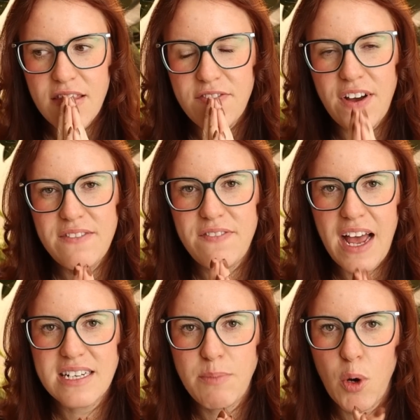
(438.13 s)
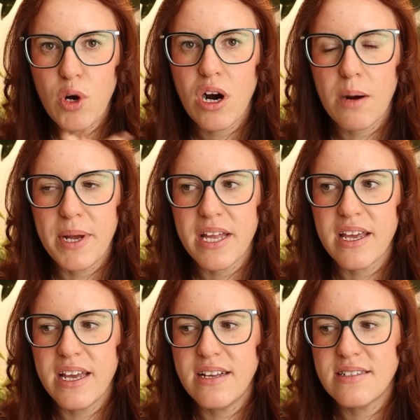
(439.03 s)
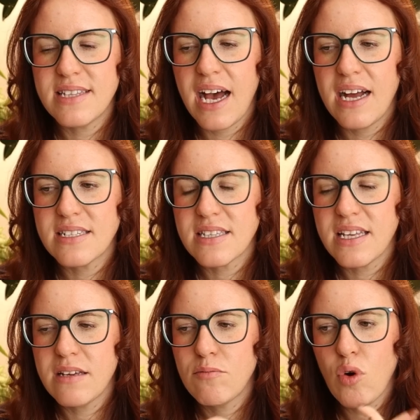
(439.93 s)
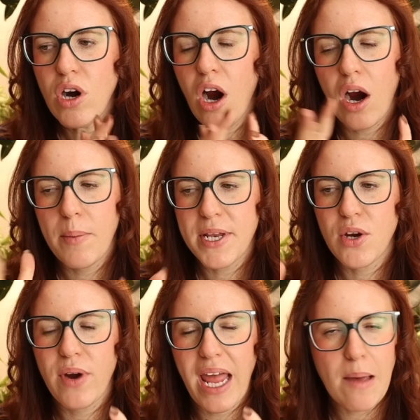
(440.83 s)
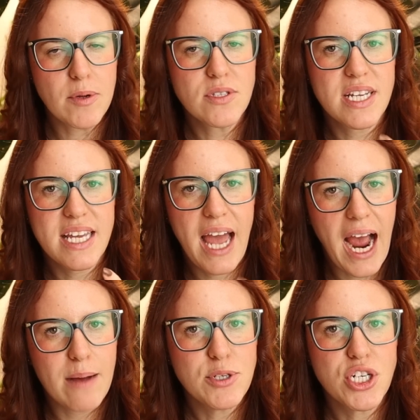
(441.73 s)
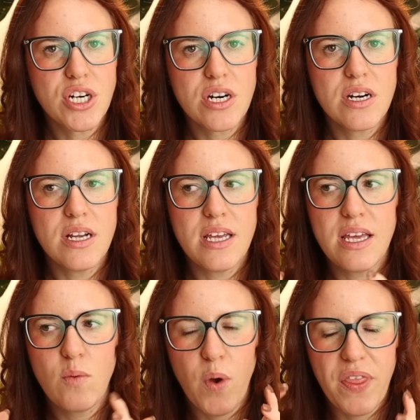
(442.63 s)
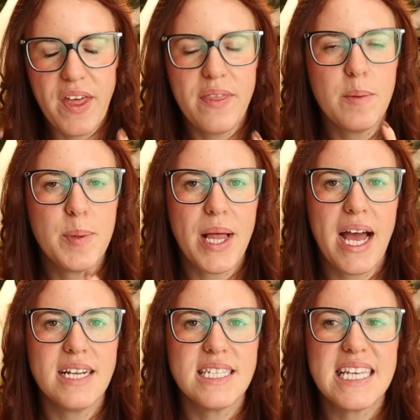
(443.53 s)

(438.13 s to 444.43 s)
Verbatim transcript: The fun fact about carbon is that the more carbon you're able to capture within the plant,